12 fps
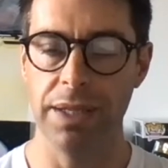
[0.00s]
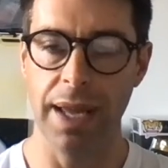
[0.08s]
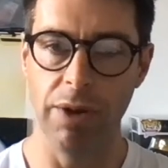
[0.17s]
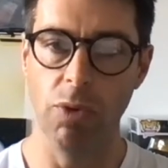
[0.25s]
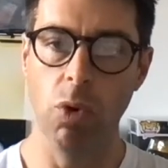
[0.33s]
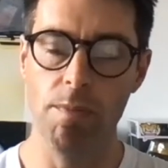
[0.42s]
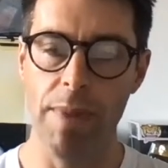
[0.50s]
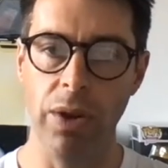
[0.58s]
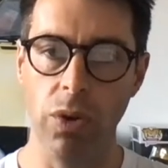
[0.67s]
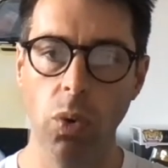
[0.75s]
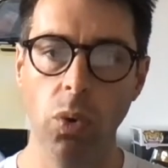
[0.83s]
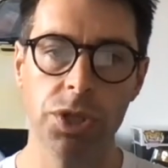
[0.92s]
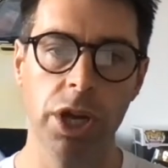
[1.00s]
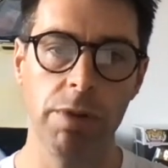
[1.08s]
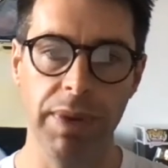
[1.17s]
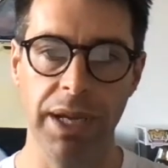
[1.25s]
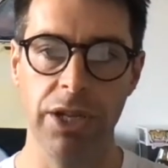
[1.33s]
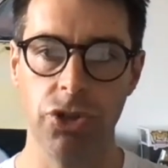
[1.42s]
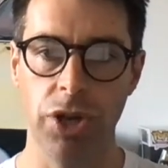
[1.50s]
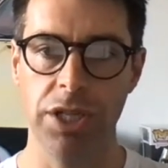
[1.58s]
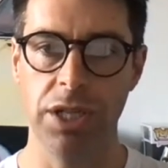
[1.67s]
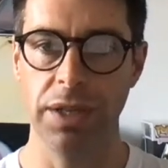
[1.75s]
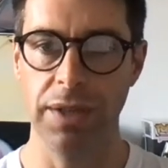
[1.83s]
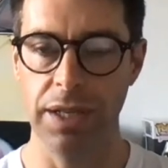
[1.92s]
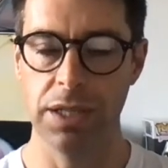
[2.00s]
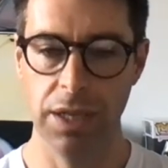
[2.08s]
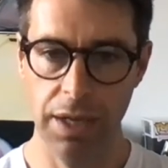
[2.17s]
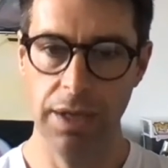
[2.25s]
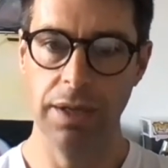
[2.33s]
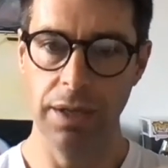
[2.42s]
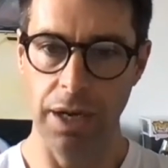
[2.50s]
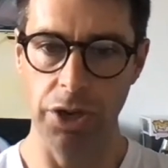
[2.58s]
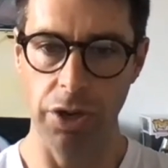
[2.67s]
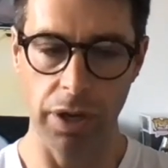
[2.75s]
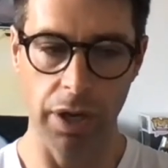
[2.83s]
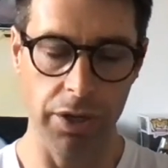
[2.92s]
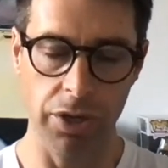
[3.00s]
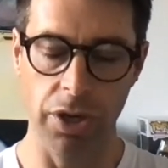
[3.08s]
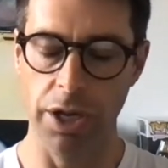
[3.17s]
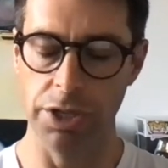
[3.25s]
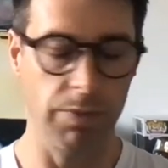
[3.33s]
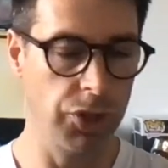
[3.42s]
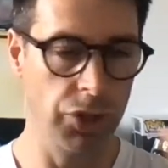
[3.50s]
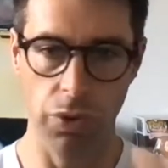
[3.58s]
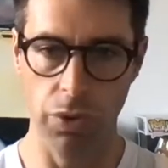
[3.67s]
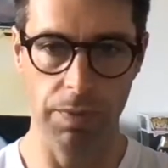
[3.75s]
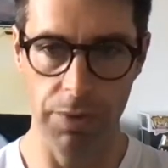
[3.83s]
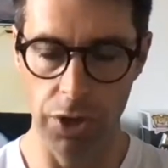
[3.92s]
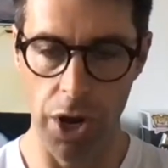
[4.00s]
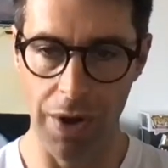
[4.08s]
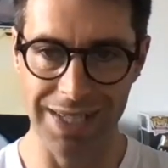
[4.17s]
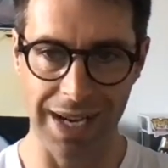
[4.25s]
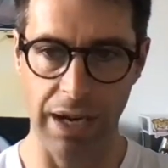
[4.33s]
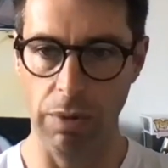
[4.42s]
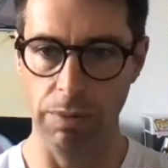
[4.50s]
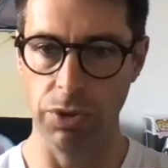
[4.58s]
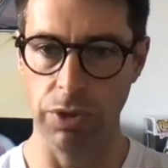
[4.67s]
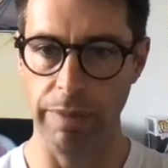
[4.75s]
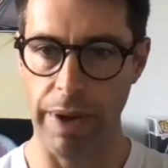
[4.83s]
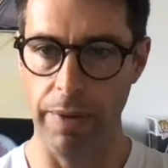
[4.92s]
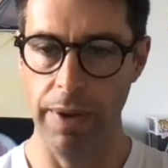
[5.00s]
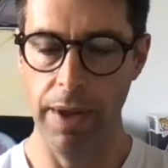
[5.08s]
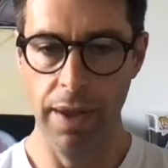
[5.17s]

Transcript: They may also be interested in this. You guys, I'm sure you know exactly what I'm talking about.